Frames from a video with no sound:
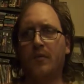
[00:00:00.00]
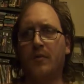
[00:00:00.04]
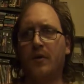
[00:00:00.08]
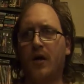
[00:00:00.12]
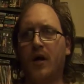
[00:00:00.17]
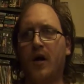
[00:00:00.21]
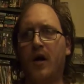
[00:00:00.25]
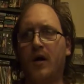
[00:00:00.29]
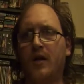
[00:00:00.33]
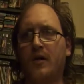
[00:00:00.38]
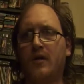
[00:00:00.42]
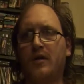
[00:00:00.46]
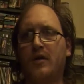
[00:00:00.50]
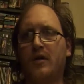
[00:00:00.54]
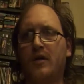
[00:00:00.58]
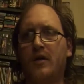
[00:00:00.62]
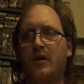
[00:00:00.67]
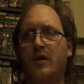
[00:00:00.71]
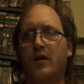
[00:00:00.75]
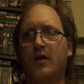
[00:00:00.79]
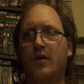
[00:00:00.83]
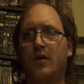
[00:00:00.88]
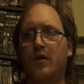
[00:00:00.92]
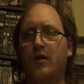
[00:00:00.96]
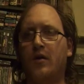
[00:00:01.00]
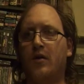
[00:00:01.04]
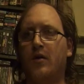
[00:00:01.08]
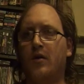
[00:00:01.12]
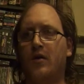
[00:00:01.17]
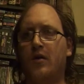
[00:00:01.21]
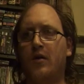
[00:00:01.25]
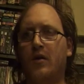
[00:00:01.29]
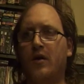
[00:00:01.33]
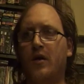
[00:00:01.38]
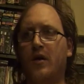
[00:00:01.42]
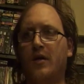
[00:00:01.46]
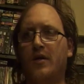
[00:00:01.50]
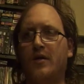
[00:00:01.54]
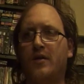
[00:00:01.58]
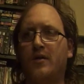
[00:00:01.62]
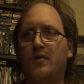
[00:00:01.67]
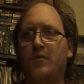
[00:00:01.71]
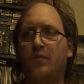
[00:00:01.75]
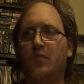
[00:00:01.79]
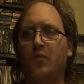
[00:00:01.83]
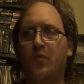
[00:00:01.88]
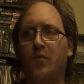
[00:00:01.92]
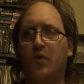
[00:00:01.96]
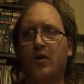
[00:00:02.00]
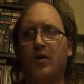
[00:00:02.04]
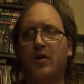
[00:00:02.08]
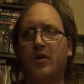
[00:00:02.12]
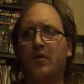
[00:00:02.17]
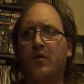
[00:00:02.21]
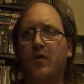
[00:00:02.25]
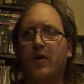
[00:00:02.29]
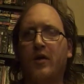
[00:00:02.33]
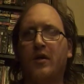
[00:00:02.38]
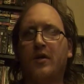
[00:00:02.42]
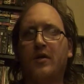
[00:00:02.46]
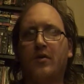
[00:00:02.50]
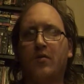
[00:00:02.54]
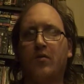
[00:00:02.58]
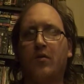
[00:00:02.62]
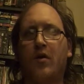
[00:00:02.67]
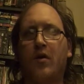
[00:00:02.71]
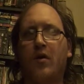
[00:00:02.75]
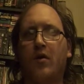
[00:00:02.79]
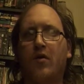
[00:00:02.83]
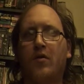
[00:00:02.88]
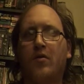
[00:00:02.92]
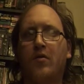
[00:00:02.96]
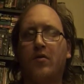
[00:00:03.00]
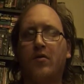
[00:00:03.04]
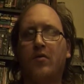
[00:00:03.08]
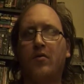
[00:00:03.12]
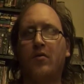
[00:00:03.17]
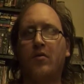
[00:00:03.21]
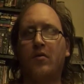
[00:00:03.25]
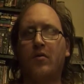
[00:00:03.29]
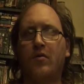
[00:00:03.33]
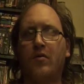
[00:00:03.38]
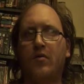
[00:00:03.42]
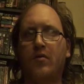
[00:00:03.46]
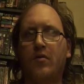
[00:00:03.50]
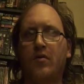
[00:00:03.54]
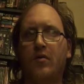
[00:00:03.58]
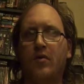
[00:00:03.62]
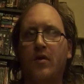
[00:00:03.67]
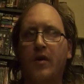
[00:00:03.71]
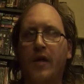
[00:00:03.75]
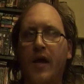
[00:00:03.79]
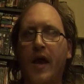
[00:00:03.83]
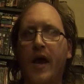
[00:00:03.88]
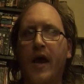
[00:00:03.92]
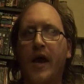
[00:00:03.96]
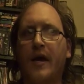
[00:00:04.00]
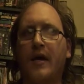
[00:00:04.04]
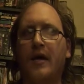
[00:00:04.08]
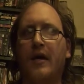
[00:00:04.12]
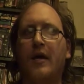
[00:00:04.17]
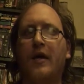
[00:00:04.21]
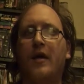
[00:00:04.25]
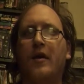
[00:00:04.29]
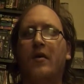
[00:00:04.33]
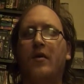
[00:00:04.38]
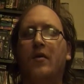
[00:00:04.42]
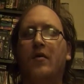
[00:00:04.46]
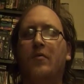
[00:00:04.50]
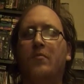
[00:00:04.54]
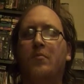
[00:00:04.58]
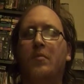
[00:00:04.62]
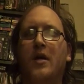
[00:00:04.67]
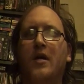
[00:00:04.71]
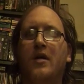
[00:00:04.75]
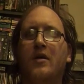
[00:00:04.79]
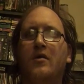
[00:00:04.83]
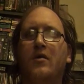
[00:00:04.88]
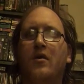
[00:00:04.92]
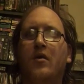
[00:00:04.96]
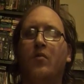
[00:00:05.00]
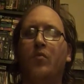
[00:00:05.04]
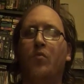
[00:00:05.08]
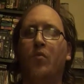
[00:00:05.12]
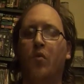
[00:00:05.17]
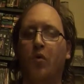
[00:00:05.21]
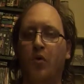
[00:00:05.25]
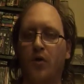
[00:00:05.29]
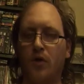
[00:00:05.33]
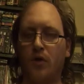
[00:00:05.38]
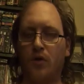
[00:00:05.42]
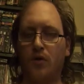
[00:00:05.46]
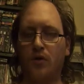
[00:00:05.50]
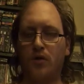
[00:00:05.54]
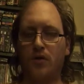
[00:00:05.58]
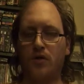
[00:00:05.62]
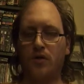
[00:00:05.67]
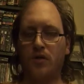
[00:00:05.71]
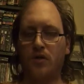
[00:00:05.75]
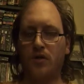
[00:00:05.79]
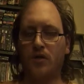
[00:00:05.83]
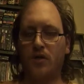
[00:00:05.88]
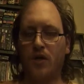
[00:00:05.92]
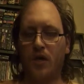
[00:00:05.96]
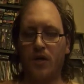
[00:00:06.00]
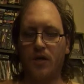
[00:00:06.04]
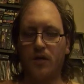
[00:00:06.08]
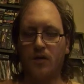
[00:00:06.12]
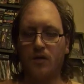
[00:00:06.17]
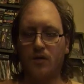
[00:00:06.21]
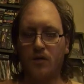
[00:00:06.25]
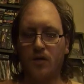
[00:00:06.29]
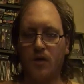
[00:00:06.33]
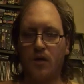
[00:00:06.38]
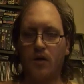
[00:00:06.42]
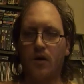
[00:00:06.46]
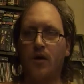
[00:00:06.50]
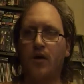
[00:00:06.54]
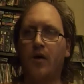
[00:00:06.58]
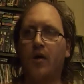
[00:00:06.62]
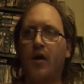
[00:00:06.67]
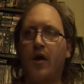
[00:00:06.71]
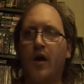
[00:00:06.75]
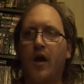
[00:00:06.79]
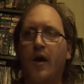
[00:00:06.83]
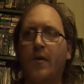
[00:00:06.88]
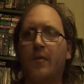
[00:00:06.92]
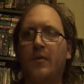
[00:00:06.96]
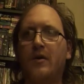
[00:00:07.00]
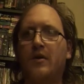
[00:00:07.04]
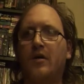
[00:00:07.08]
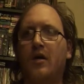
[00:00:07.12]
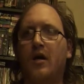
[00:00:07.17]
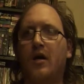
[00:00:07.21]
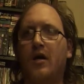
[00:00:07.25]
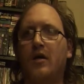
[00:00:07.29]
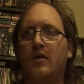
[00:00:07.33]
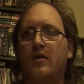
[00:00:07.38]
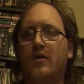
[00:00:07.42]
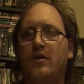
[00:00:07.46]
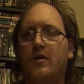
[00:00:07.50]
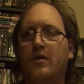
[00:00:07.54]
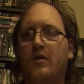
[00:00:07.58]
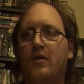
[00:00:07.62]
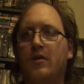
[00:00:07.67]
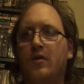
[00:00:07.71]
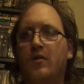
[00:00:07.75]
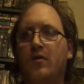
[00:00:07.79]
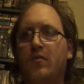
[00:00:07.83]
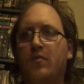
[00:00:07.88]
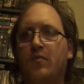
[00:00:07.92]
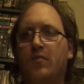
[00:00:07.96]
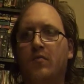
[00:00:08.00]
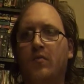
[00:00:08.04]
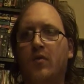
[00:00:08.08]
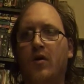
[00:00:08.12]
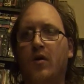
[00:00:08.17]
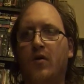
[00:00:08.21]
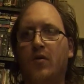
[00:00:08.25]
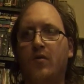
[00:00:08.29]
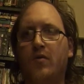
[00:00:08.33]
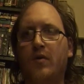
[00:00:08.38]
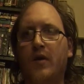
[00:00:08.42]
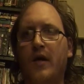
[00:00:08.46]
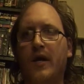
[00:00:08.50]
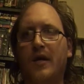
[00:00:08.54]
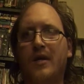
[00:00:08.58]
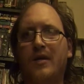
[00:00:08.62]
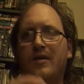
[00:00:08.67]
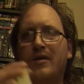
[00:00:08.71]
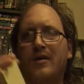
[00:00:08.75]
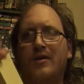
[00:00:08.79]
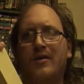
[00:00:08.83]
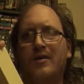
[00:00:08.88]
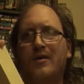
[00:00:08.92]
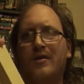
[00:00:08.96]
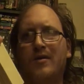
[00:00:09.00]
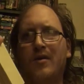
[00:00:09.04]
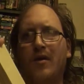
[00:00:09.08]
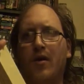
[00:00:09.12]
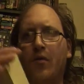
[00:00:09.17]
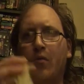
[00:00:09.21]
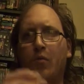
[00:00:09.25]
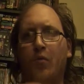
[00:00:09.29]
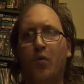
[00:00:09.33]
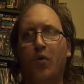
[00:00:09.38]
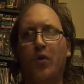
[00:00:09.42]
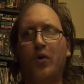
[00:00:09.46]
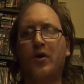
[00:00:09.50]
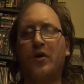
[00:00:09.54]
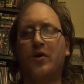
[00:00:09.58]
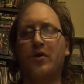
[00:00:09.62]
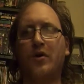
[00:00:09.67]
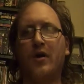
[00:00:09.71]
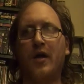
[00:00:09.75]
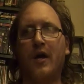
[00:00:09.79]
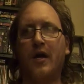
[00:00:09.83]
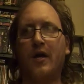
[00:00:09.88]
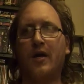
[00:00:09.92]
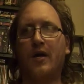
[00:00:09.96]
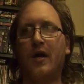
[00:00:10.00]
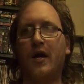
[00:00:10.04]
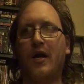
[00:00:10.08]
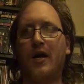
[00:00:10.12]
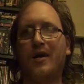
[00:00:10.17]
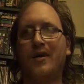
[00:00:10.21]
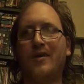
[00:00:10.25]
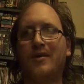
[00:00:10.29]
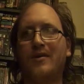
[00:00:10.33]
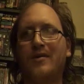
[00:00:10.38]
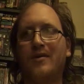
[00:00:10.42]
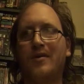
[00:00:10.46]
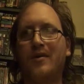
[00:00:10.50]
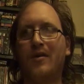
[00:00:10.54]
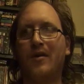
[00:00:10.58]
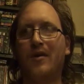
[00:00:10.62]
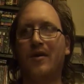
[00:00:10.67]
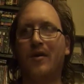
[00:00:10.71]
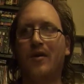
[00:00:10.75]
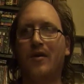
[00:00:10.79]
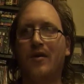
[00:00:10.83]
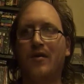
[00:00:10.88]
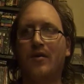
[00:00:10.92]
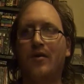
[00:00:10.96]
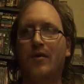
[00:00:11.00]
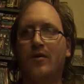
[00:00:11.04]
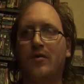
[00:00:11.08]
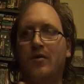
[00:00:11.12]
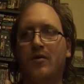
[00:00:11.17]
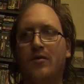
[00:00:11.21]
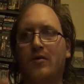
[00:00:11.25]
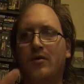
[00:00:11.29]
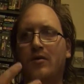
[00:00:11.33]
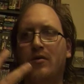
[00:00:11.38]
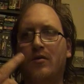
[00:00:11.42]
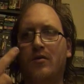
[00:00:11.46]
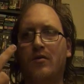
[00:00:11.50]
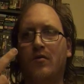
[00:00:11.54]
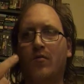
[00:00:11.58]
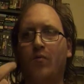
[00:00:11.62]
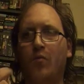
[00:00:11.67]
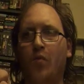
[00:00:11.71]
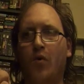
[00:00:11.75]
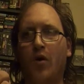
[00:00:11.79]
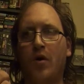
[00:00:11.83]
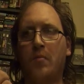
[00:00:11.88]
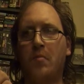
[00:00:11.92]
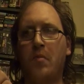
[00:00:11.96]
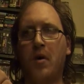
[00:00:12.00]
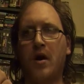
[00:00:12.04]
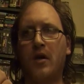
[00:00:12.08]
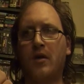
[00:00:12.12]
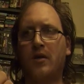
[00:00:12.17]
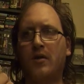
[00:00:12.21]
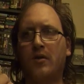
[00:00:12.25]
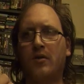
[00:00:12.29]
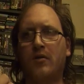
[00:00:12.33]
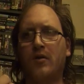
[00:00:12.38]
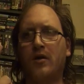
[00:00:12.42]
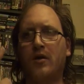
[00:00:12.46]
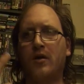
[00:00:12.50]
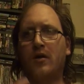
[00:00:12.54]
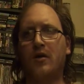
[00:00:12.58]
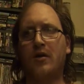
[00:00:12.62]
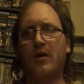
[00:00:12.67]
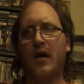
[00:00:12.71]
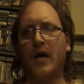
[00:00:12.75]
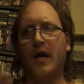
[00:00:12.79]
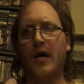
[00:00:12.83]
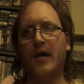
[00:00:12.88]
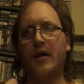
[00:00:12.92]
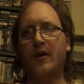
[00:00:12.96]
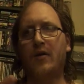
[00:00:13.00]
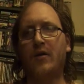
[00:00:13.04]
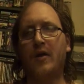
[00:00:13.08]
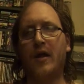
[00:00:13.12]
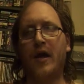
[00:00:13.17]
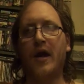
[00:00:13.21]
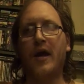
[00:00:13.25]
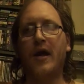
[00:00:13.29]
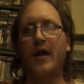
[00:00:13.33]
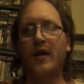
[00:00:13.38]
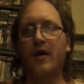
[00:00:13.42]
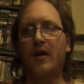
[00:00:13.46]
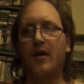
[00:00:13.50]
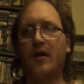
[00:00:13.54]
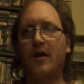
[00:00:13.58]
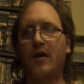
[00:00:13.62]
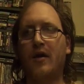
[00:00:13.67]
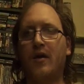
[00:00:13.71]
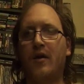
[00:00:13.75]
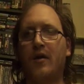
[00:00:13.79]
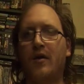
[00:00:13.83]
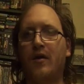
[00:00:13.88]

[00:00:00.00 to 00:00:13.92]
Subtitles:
I mean, honestly, it's one of the greatest Earth deck based on warriors, in this case, Amazons. The whole deck is a warrior deck, guys. There's only one monster in the entire deck.